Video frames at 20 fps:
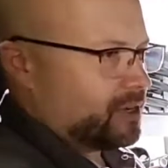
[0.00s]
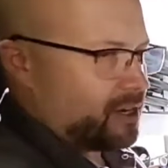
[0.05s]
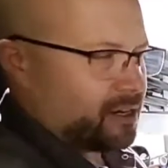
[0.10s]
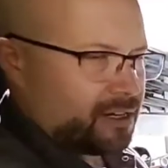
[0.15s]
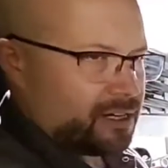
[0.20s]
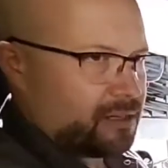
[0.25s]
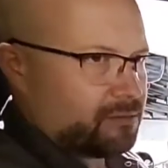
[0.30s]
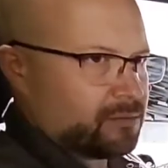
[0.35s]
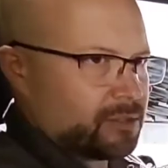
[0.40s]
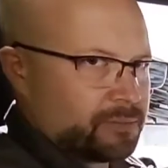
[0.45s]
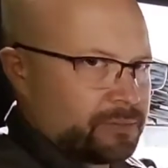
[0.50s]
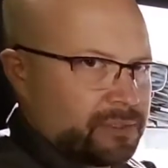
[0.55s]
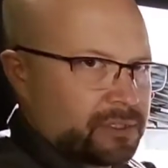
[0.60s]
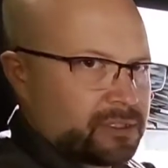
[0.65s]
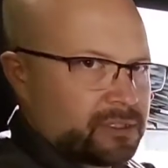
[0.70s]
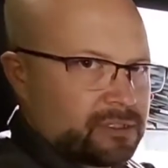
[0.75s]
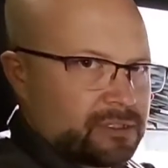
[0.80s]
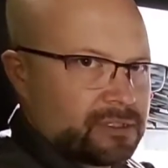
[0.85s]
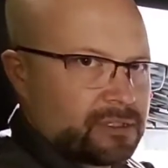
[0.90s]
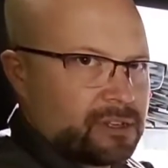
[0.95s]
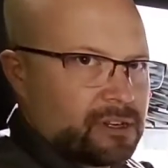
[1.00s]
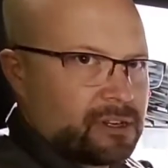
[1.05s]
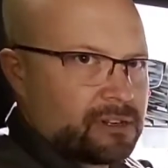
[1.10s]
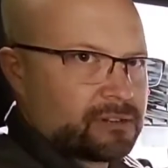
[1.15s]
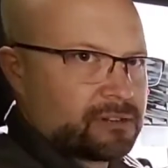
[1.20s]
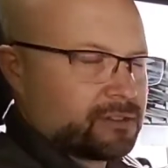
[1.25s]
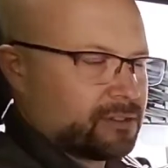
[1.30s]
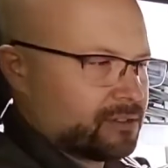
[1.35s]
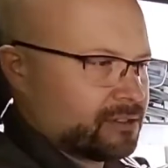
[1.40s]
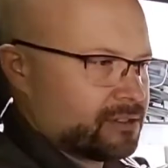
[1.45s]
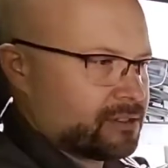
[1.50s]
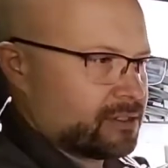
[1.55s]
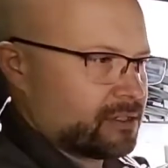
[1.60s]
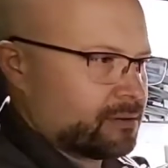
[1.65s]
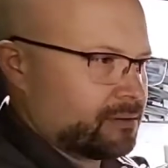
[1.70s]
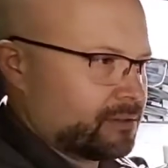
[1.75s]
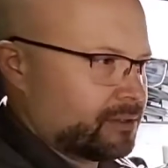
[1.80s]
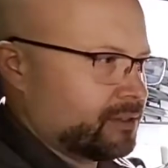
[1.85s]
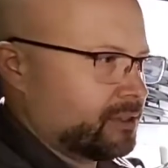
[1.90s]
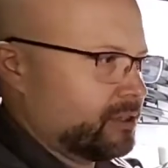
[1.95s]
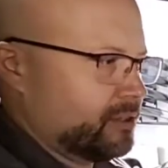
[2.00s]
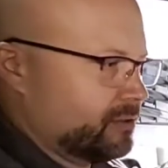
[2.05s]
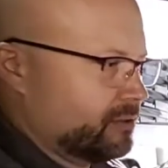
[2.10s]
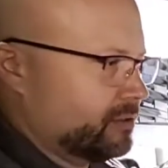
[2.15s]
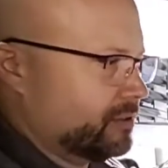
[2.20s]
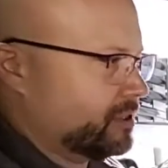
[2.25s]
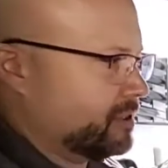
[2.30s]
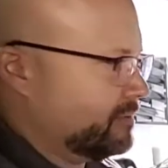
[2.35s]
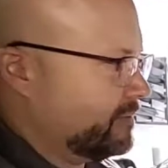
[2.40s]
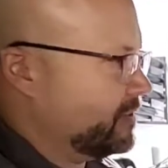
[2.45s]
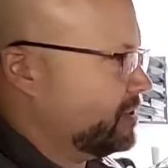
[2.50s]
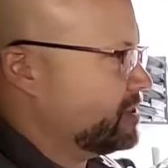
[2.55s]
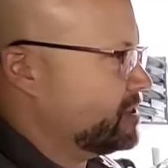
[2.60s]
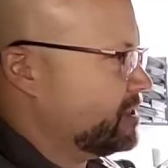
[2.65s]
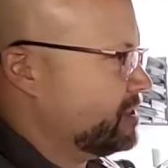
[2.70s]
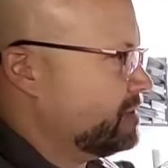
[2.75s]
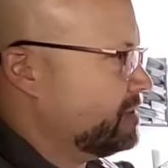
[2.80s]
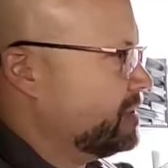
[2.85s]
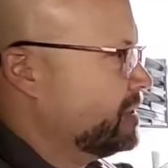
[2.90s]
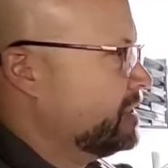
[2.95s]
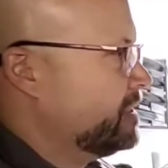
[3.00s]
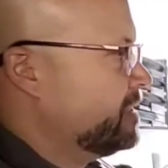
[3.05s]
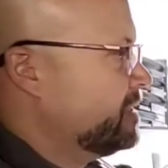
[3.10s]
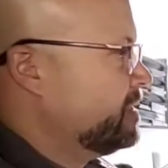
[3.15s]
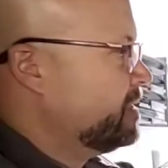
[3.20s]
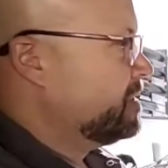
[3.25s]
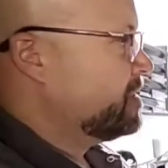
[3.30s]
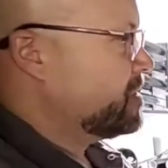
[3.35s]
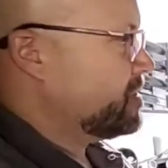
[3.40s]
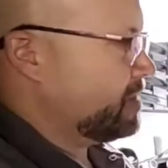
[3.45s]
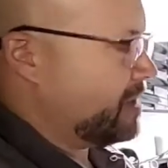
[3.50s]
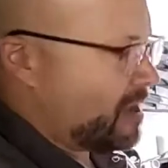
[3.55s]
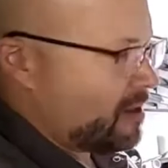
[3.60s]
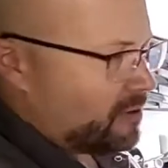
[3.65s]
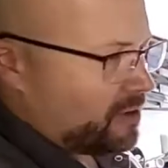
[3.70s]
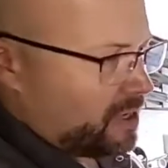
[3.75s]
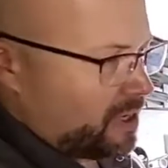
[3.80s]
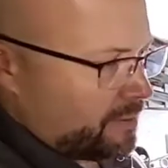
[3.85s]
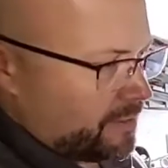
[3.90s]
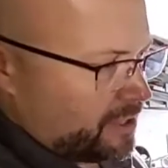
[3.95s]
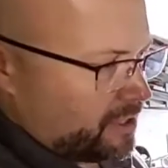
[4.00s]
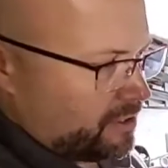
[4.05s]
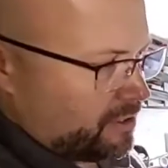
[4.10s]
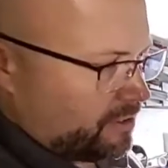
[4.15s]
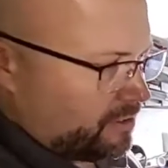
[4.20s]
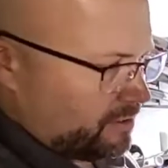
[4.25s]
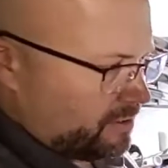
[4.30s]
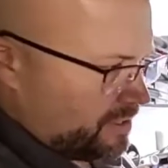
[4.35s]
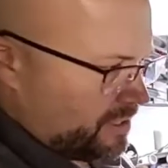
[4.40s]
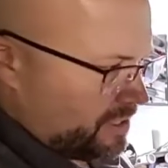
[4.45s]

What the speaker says: not come with push to start, so this is a really cool conversion. So now what I'm going to do